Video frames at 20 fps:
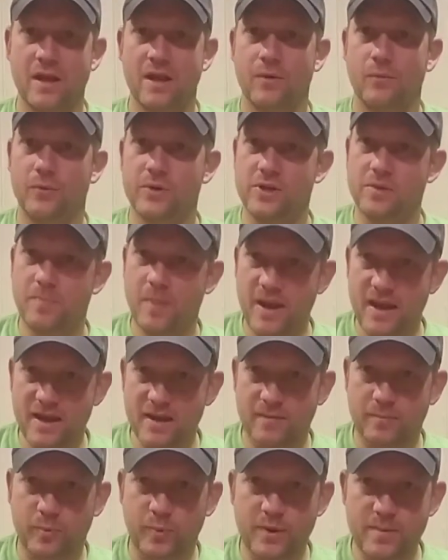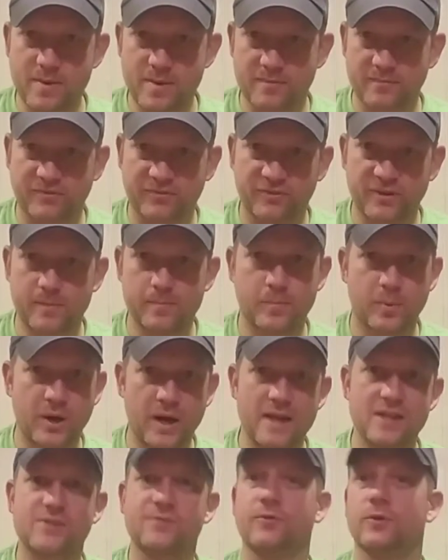When you pay a premium
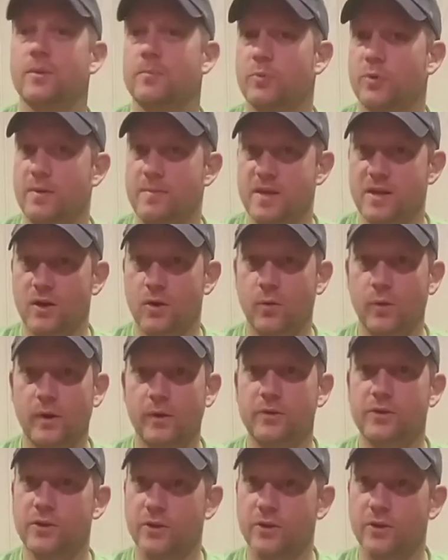price for a premium quilt,